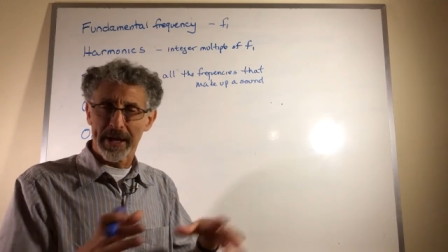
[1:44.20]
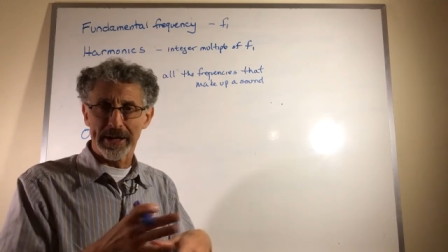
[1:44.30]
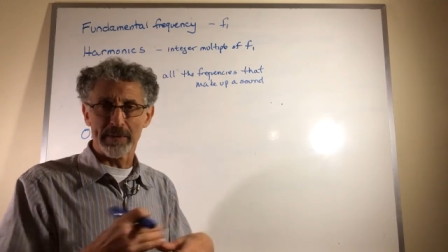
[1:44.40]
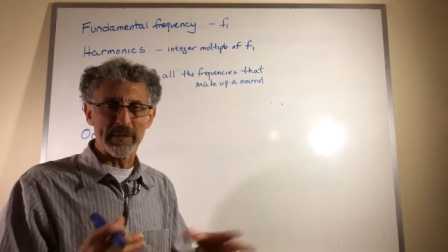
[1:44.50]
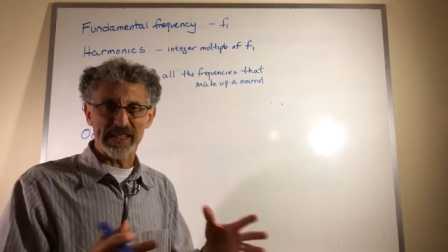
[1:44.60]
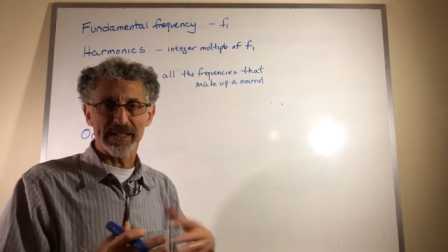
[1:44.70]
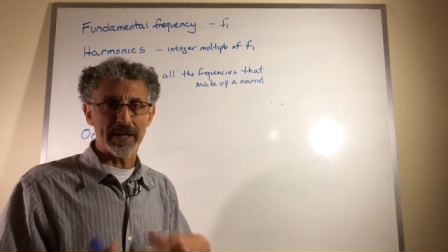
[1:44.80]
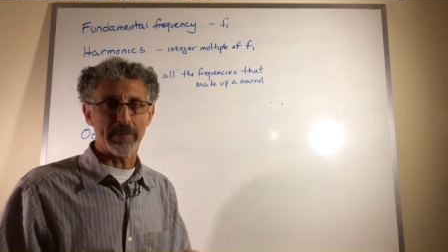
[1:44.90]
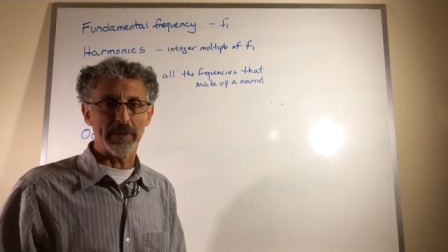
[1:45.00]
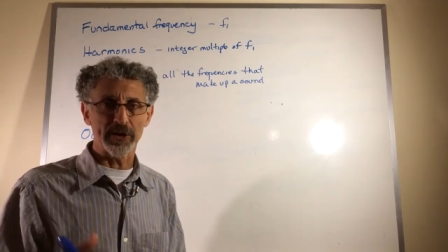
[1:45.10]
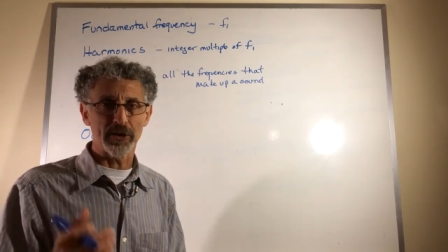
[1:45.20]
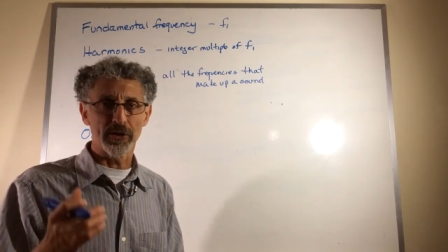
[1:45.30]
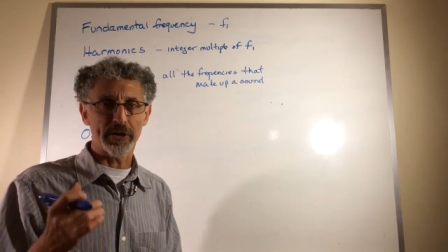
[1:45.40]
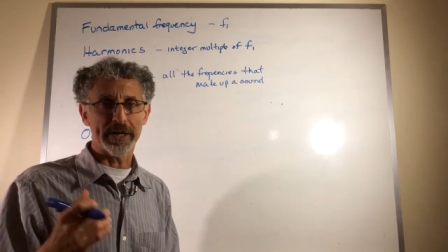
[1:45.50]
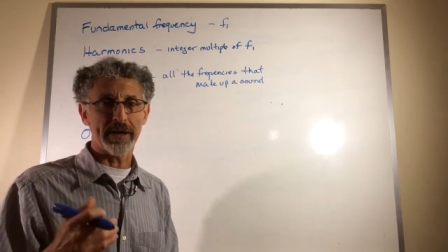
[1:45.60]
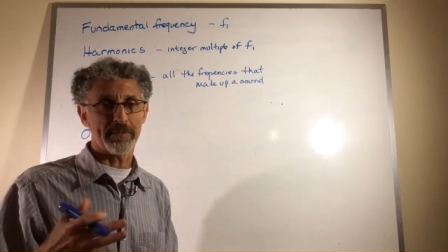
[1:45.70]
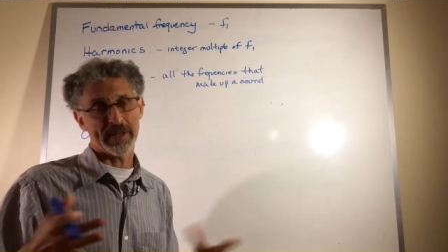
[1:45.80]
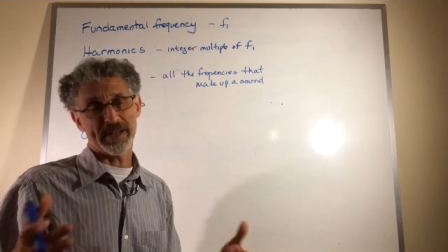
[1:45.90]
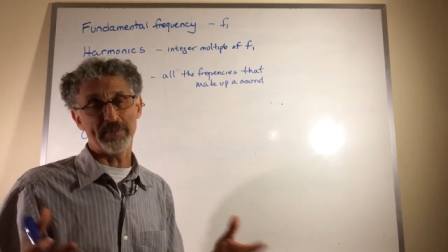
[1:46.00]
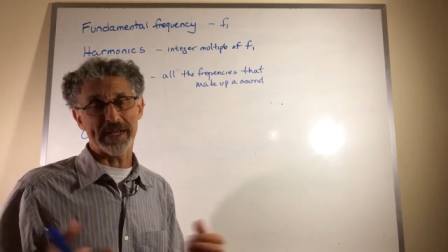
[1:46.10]
and you mix it up and you cook it up
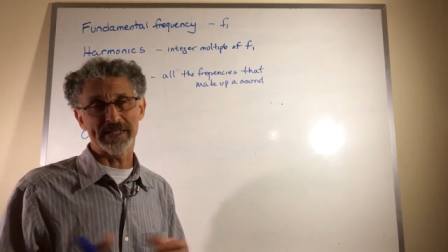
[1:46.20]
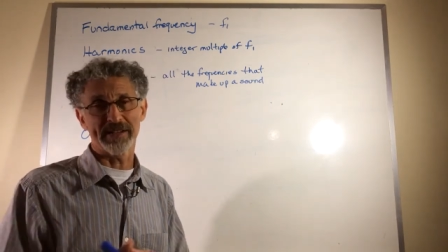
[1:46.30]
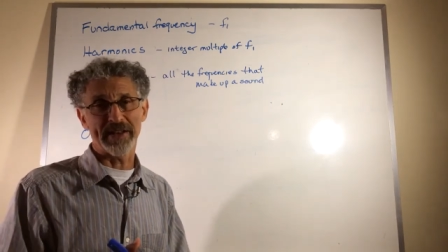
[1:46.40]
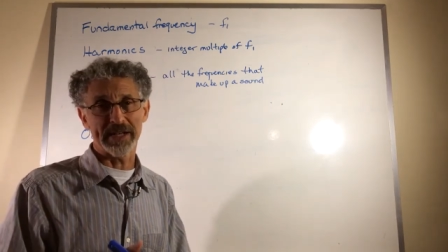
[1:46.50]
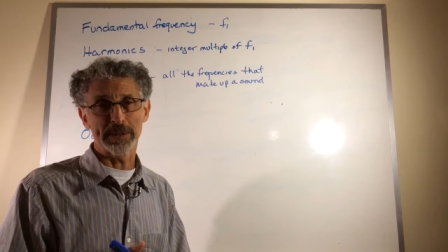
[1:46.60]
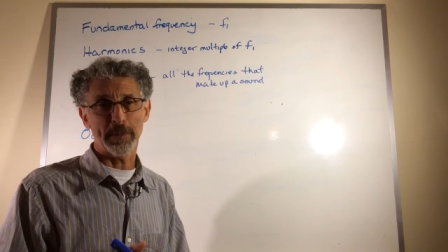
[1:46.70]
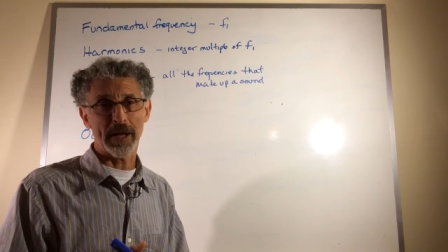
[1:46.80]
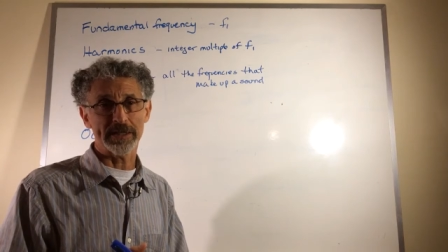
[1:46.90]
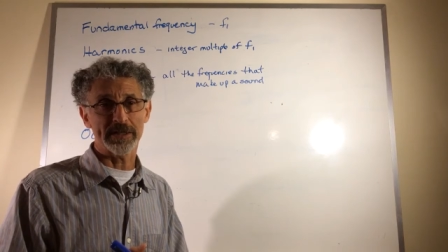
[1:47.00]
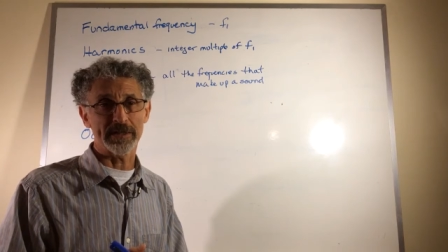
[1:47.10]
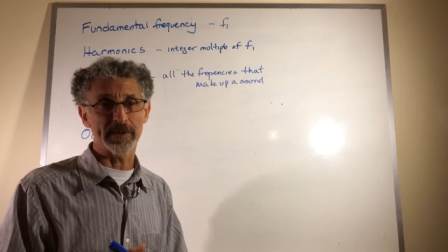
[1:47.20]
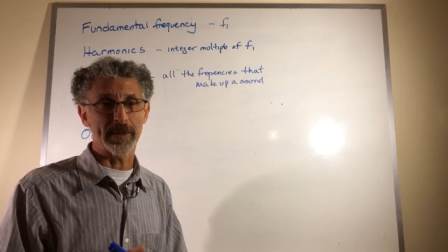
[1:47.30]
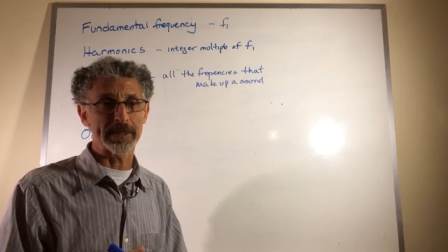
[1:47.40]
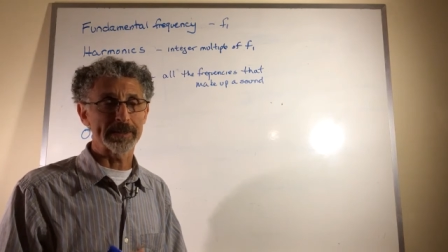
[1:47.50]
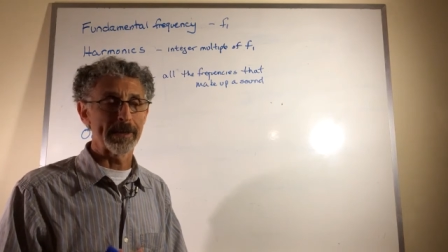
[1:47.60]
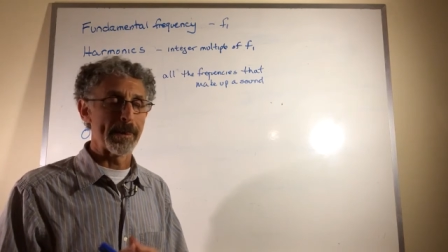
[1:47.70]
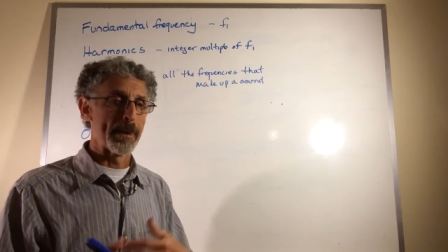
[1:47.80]
and it makes a nice pasta sauce.